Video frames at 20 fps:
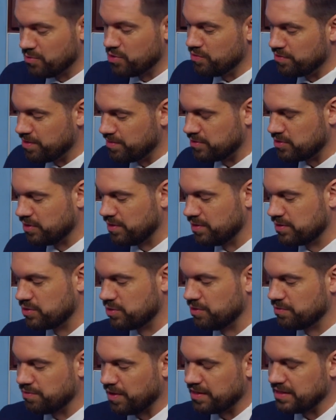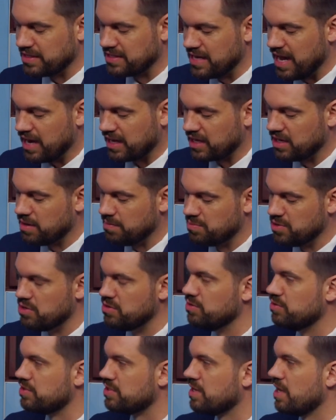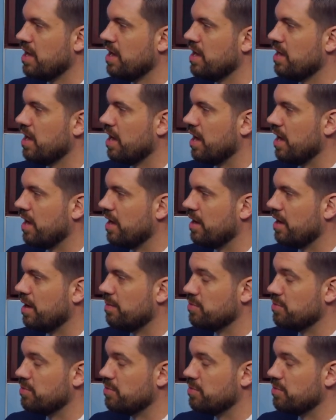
move them to a fund that's not going to